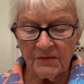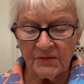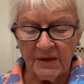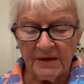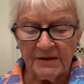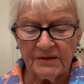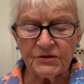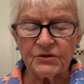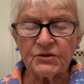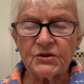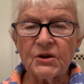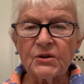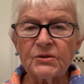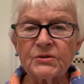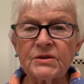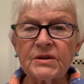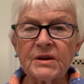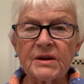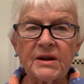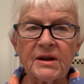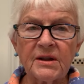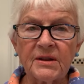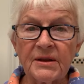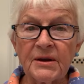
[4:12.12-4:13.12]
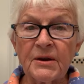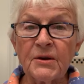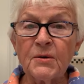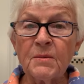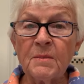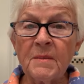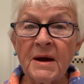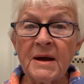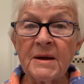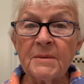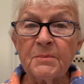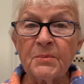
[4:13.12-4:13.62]
They shall declare
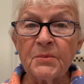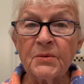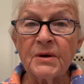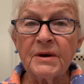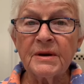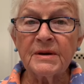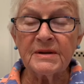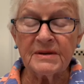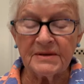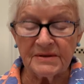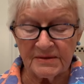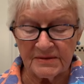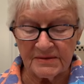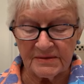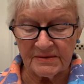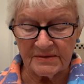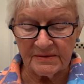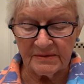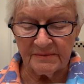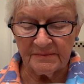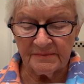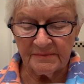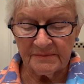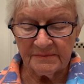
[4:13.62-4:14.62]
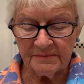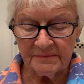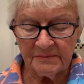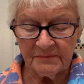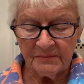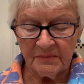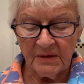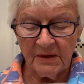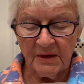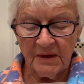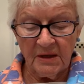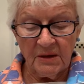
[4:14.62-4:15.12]
my praise.
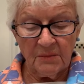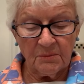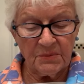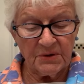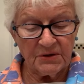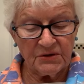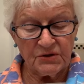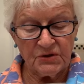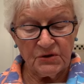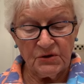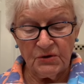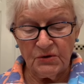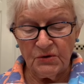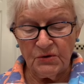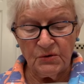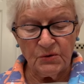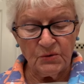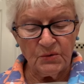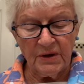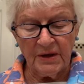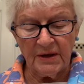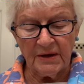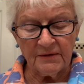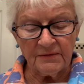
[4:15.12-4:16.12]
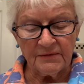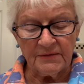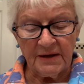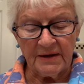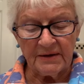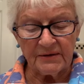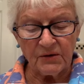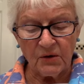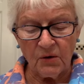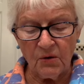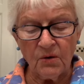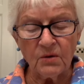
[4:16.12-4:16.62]
But you have
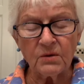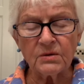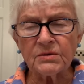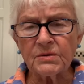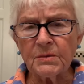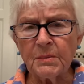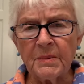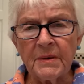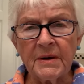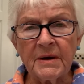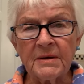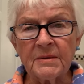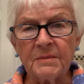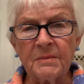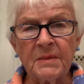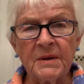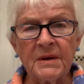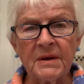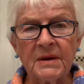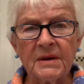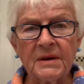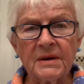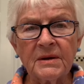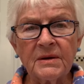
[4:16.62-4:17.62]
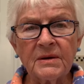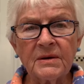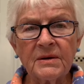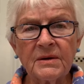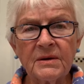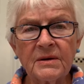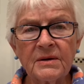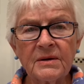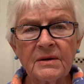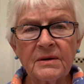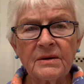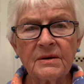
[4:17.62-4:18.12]
not called upon me,
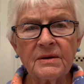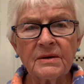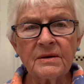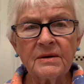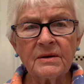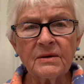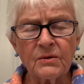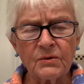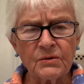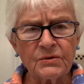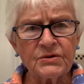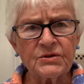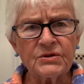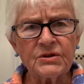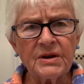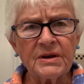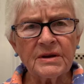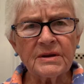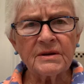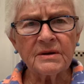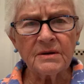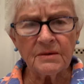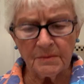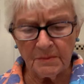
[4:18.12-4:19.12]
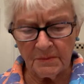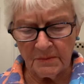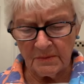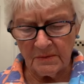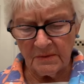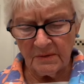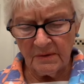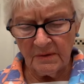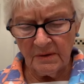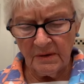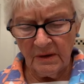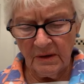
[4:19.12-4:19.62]
O Jacob,
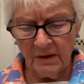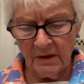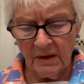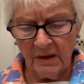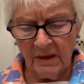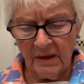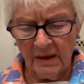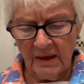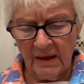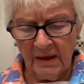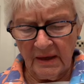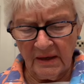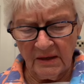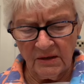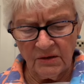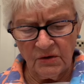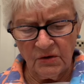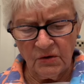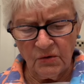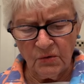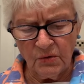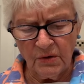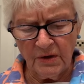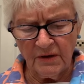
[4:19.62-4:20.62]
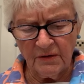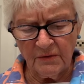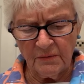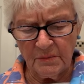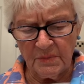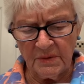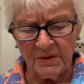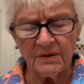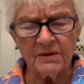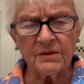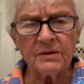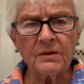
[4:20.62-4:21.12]
and you have
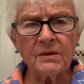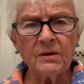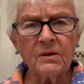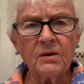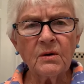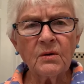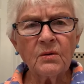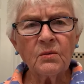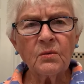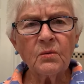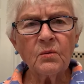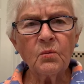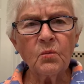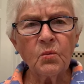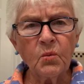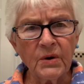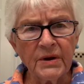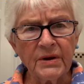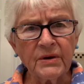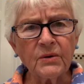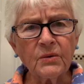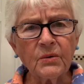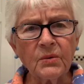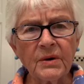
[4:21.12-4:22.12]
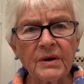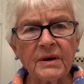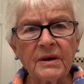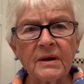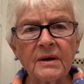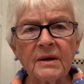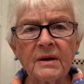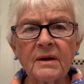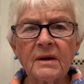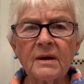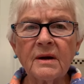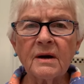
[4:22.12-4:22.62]
been
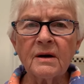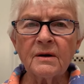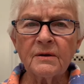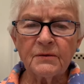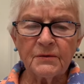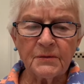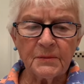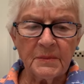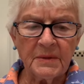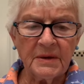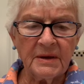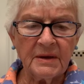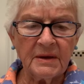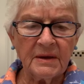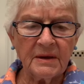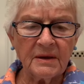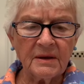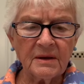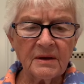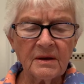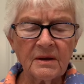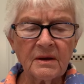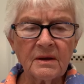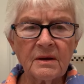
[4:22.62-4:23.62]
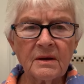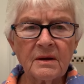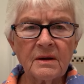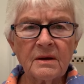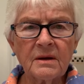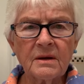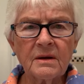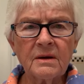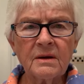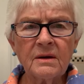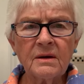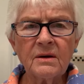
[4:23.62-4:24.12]
weary of me,
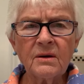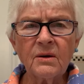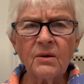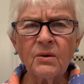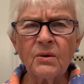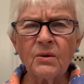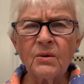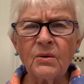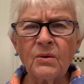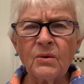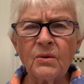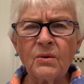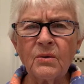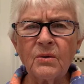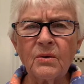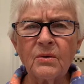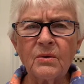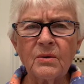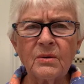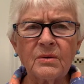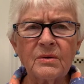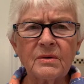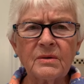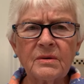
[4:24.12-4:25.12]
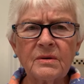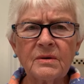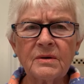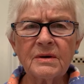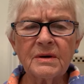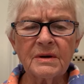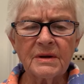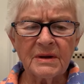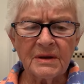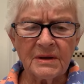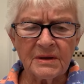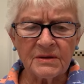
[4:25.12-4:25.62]
O
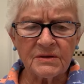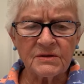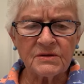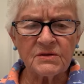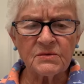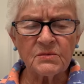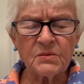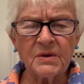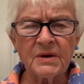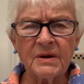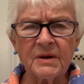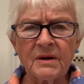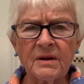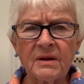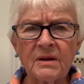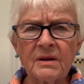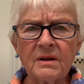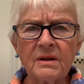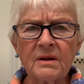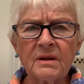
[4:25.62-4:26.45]
Israel.